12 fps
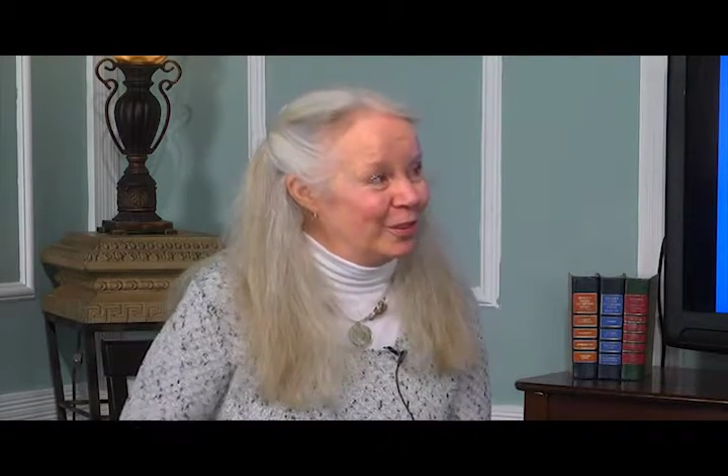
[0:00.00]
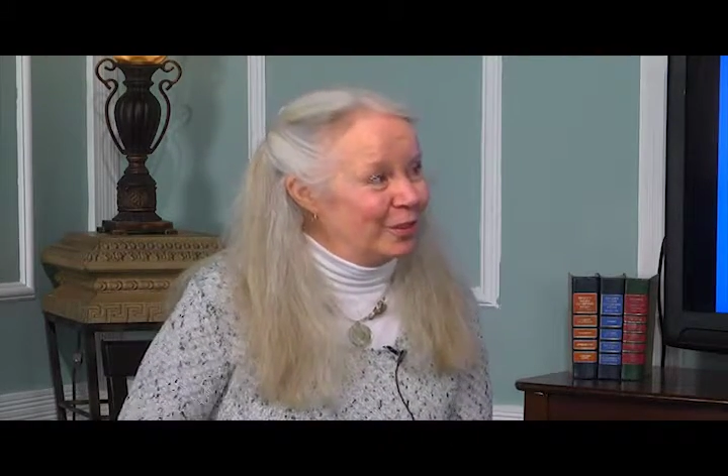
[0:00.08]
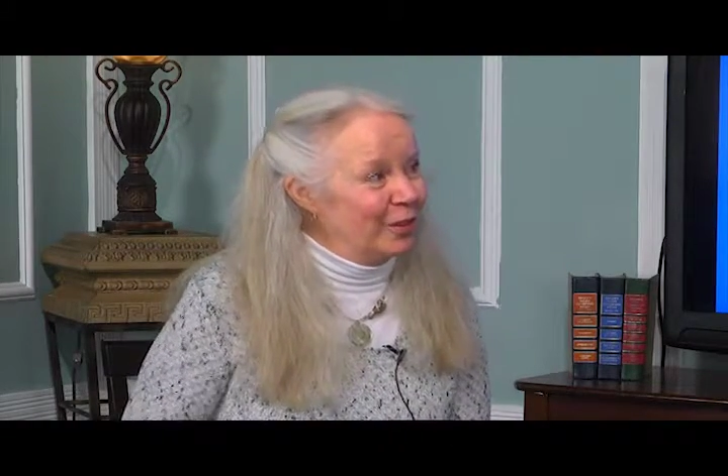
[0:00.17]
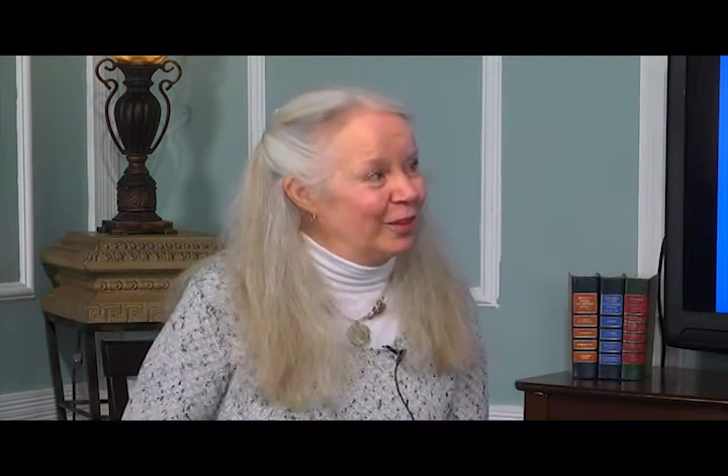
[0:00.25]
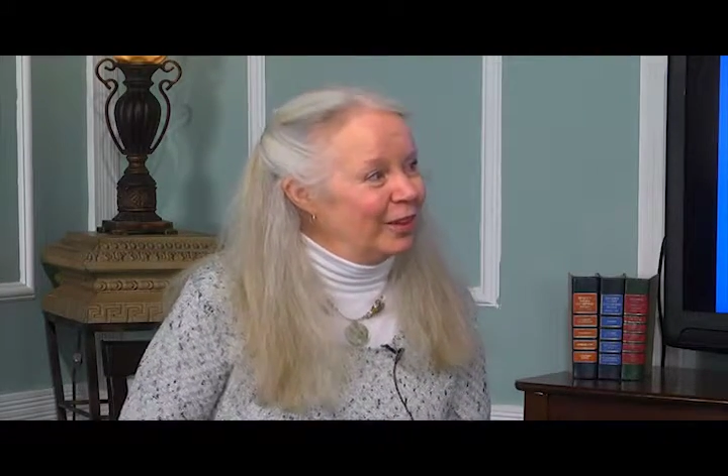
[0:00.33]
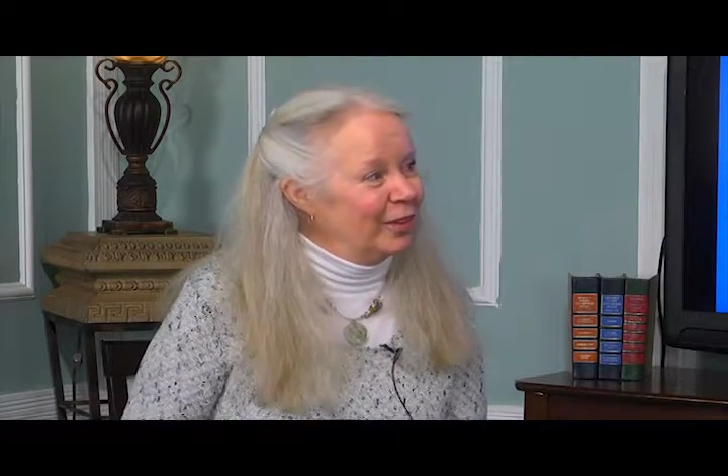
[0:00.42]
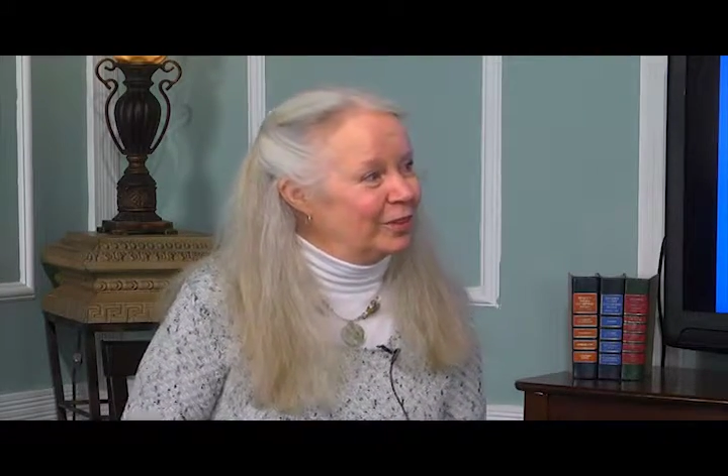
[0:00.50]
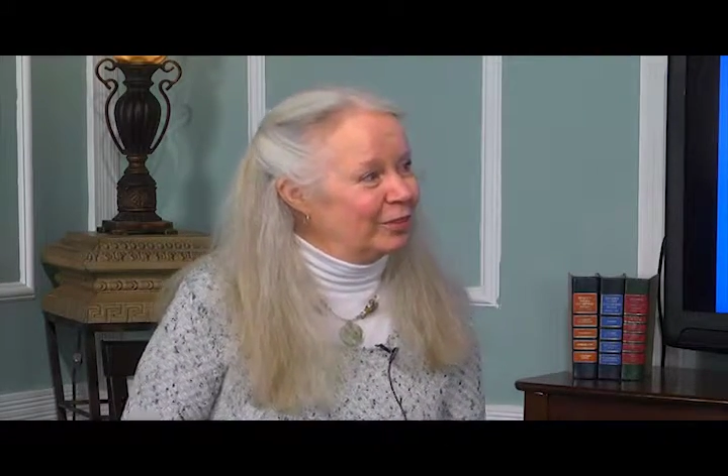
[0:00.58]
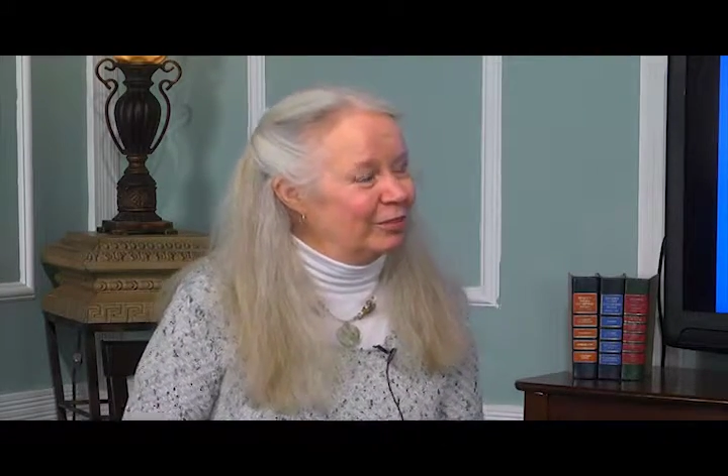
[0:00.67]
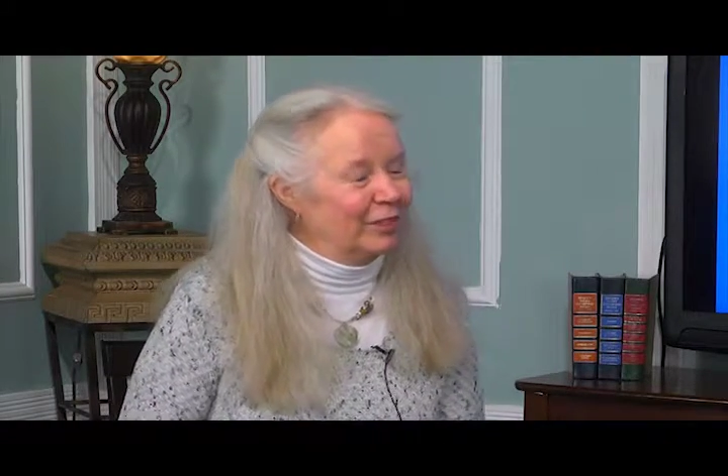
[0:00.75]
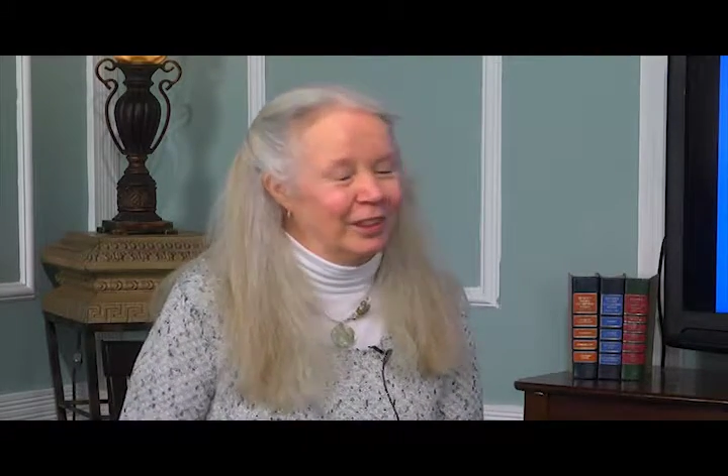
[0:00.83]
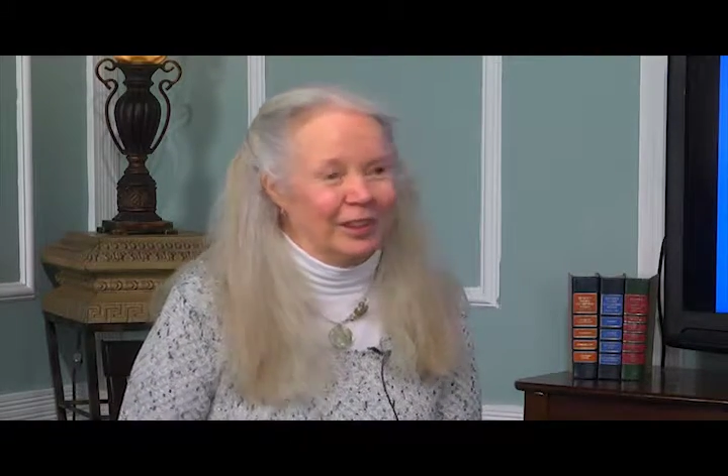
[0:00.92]
So things
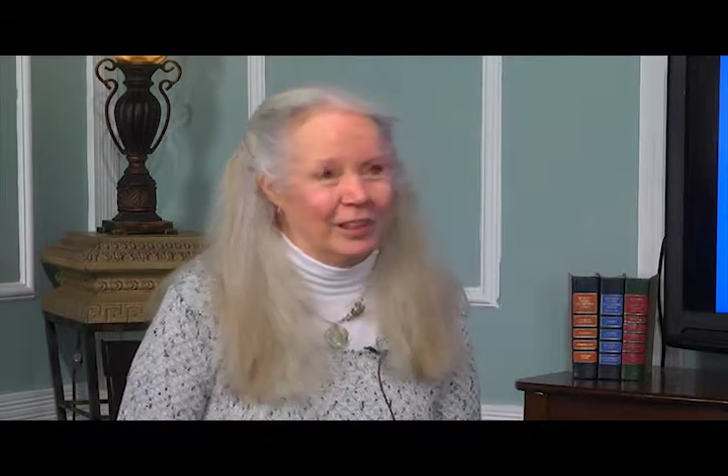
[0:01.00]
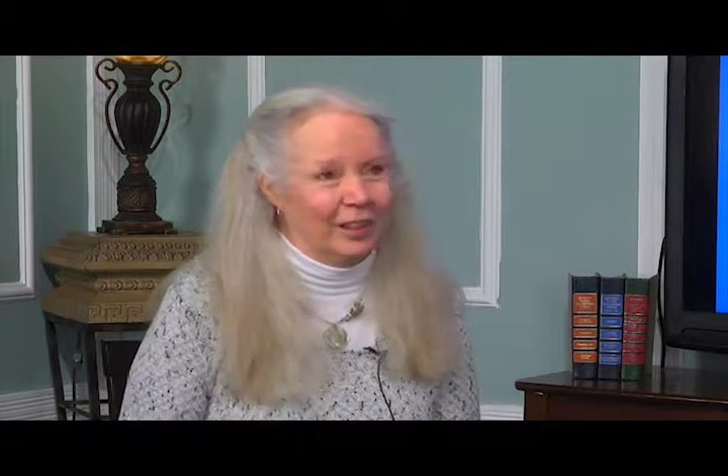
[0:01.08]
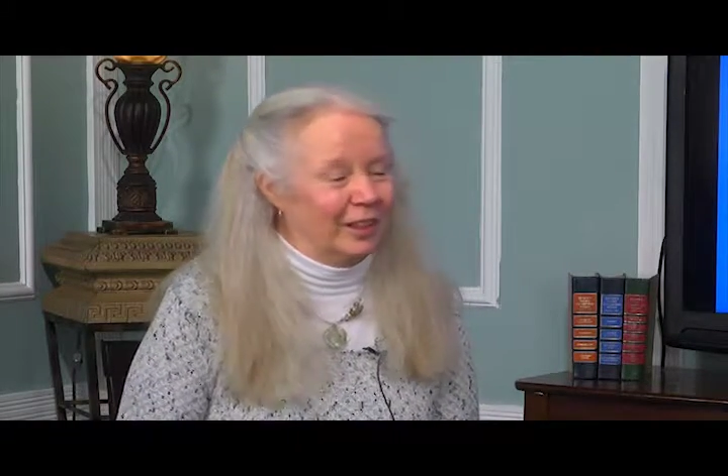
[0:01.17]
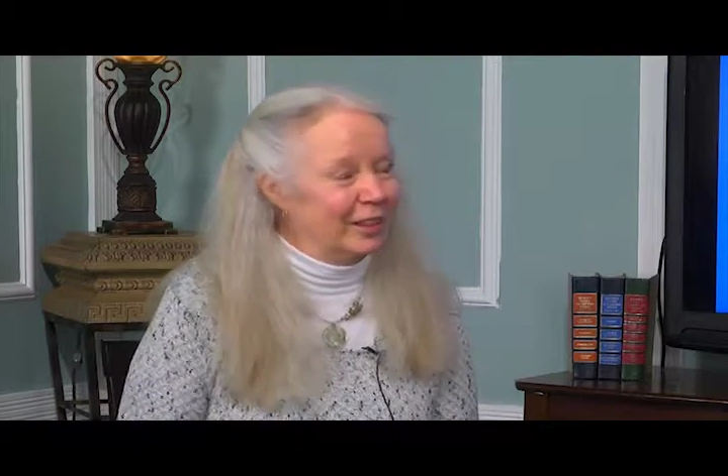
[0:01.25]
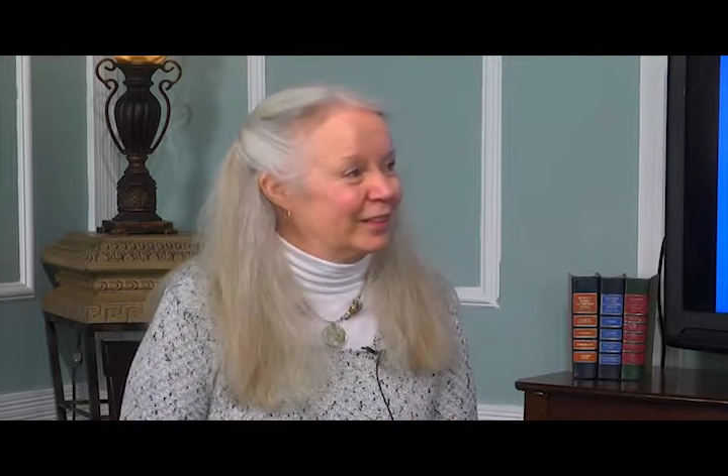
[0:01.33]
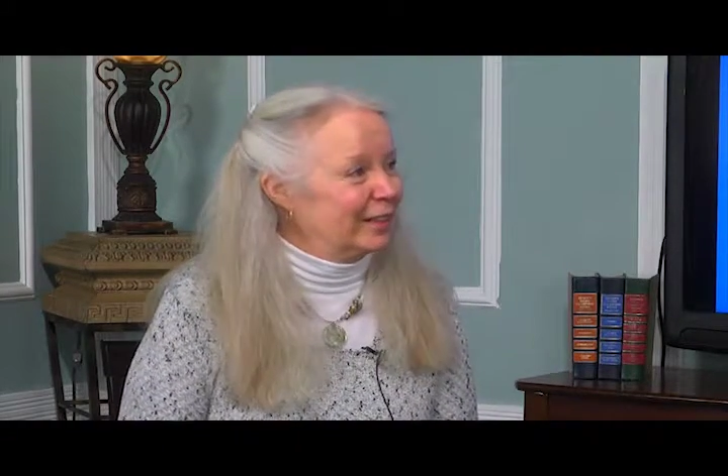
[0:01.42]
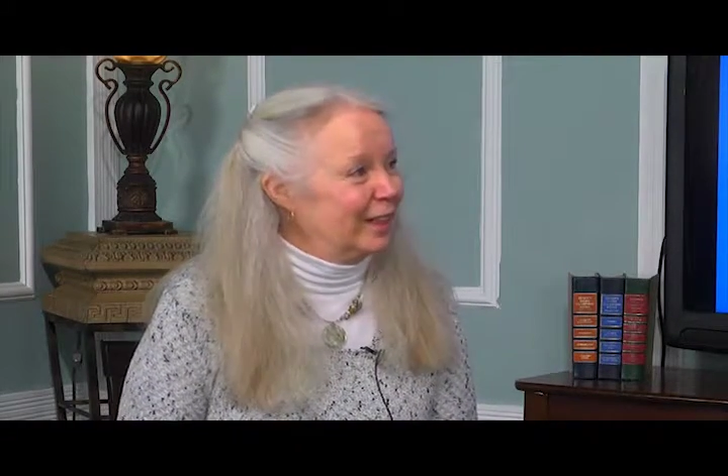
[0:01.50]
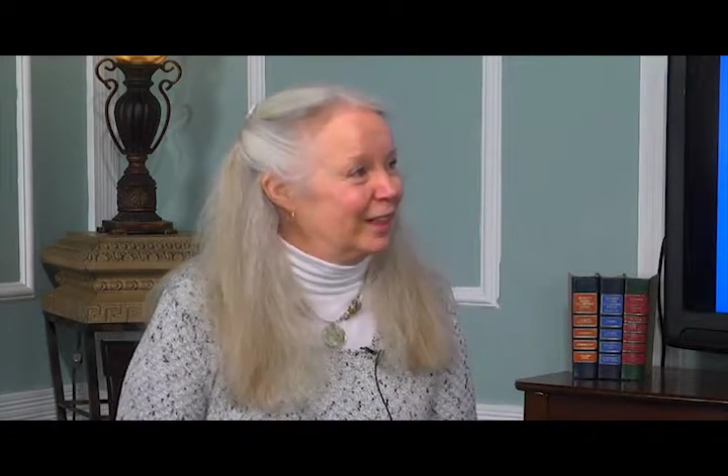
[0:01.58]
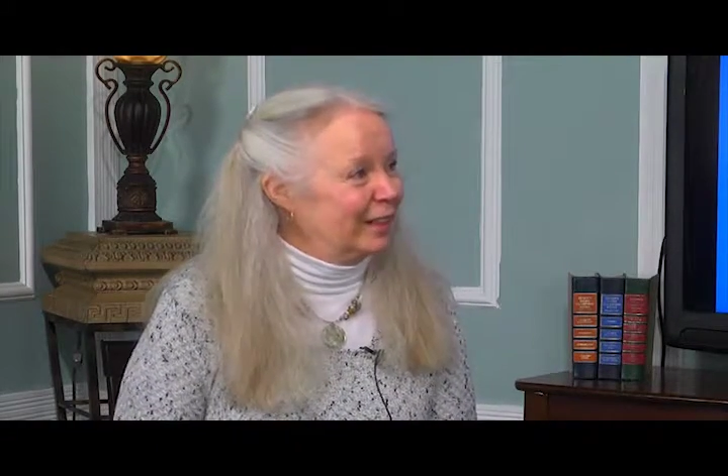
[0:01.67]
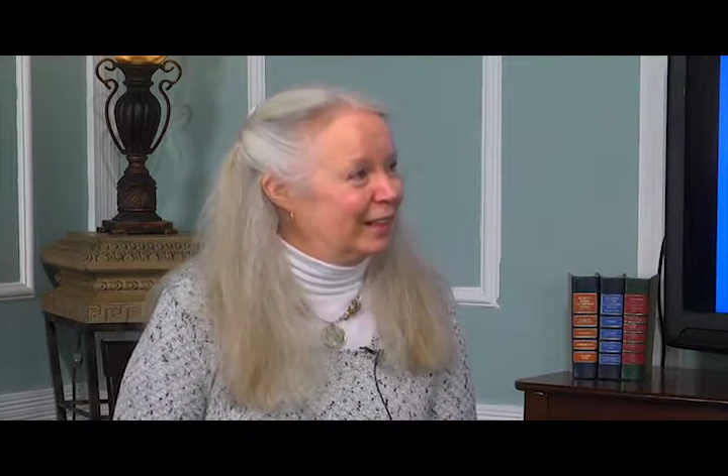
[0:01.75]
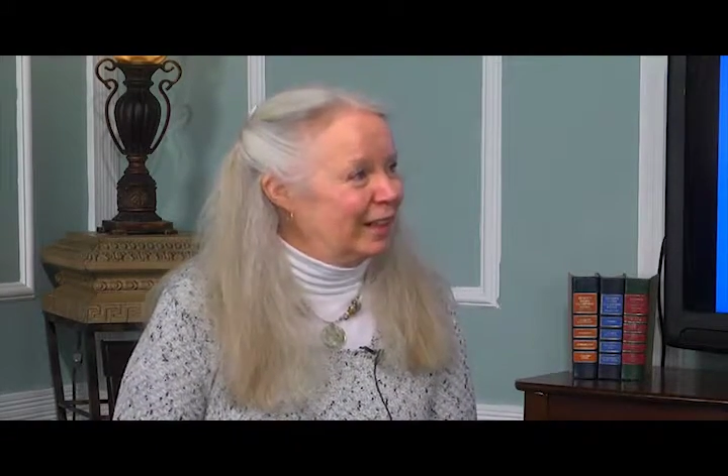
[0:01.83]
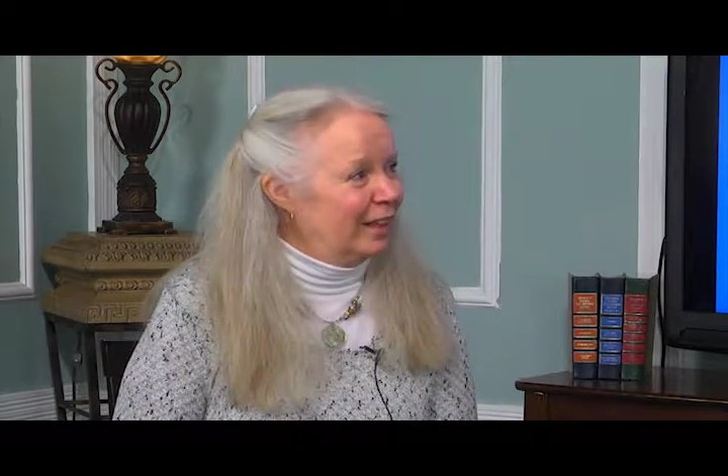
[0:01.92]
really are
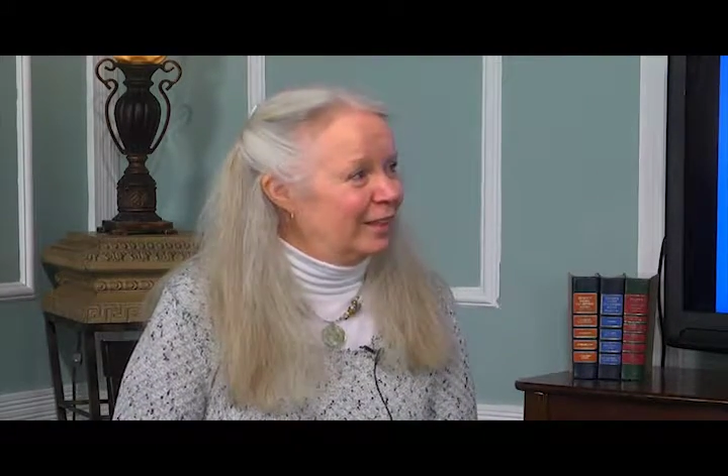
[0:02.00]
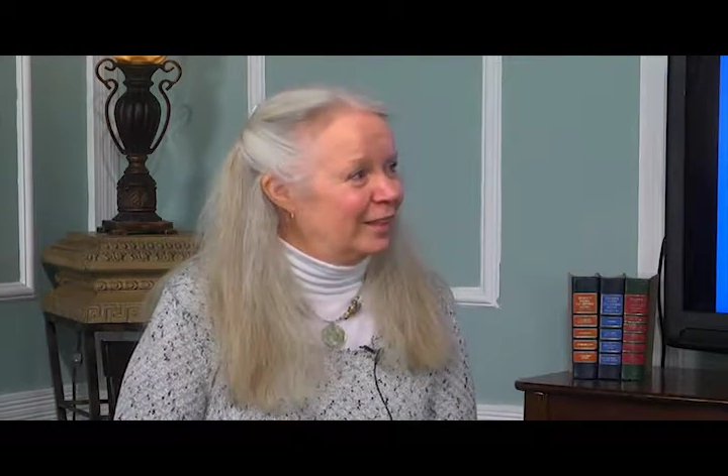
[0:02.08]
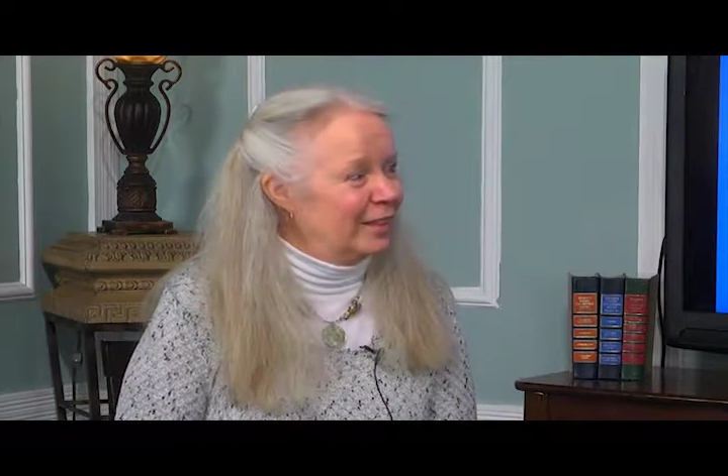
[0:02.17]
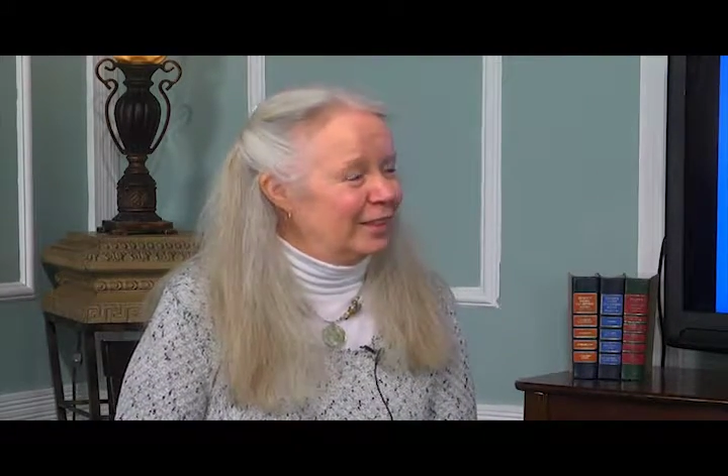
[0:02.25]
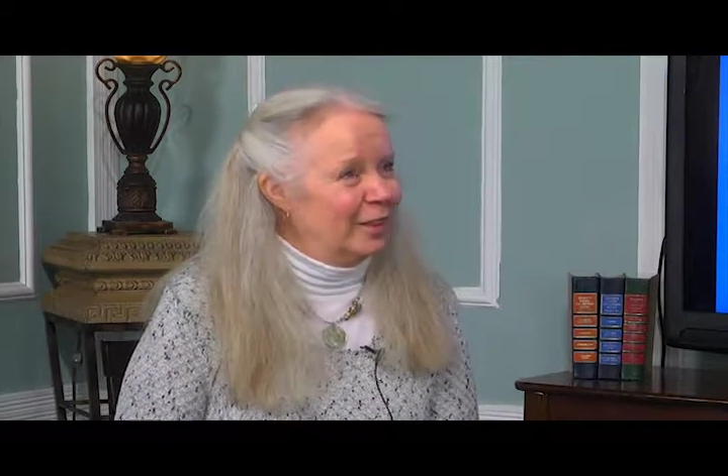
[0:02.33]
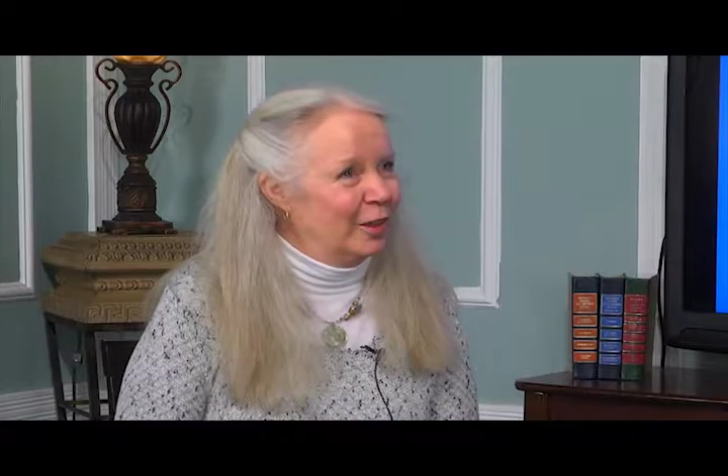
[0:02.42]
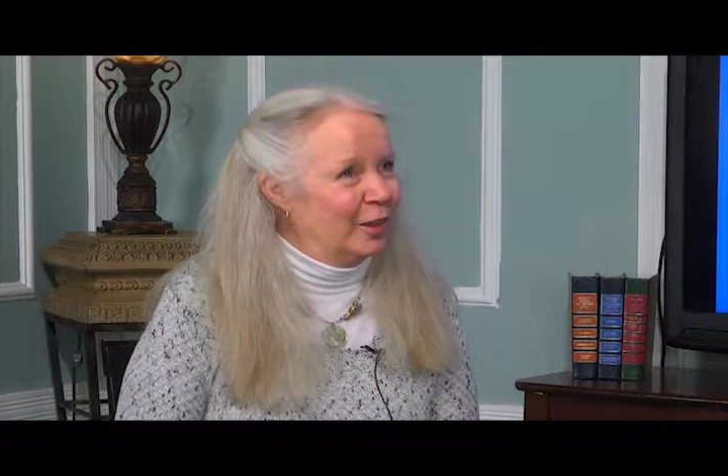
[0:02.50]
exciting now. It's